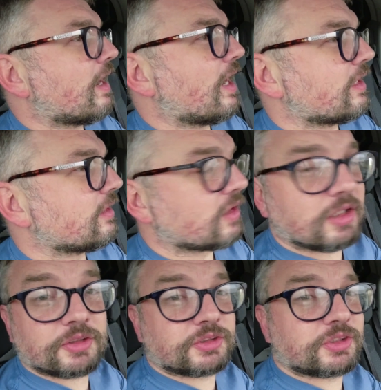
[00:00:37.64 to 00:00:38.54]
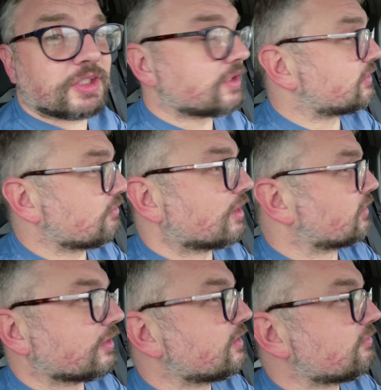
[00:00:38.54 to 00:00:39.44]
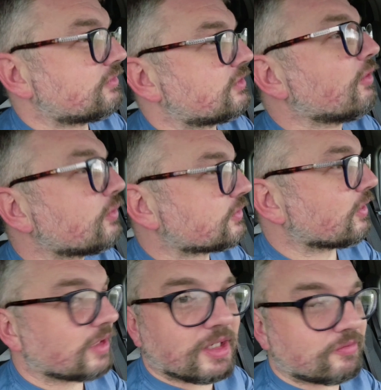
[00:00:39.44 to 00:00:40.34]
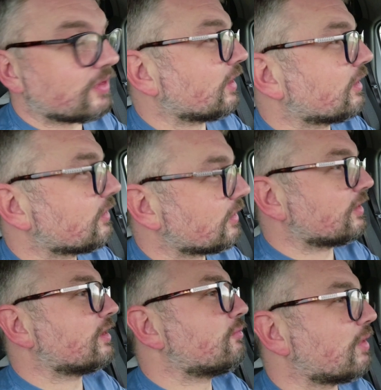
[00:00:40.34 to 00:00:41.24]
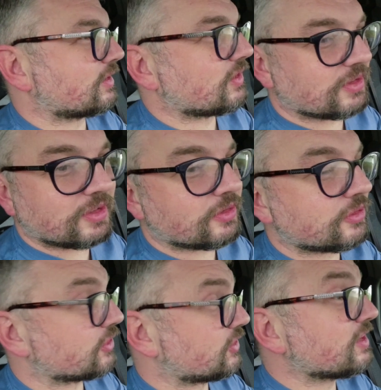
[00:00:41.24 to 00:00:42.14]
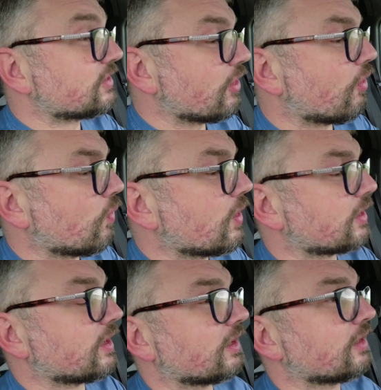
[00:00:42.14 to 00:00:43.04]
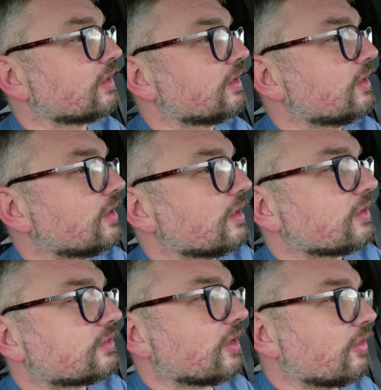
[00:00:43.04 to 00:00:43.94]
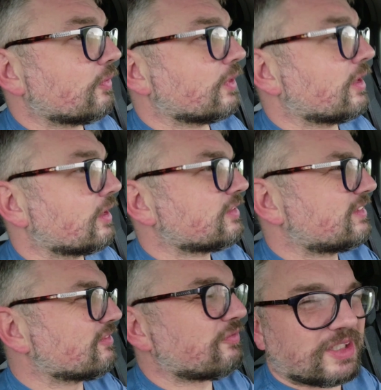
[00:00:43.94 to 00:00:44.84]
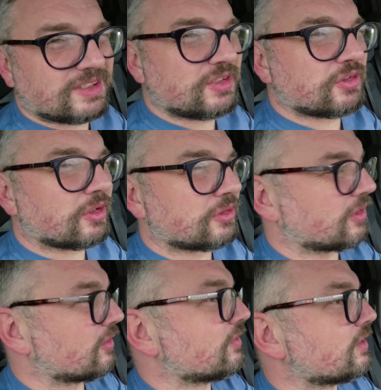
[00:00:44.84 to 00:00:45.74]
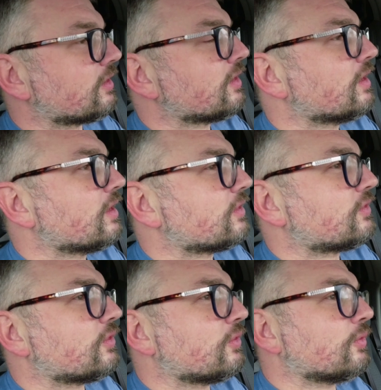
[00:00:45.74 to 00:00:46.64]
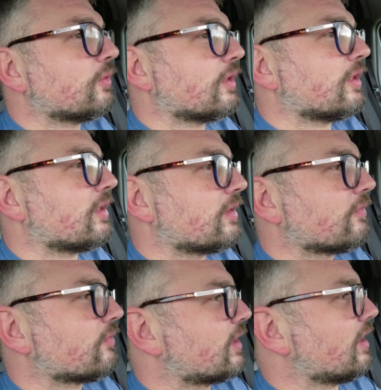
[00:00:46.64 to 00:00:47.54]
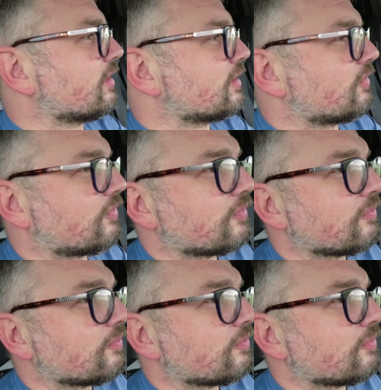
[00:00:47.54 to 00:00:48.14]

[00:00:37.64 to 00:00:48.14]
and the clutch is utterly toast on that thing. The master cylinder just is not working, so didn't fancy trying to drive it to Cardiff,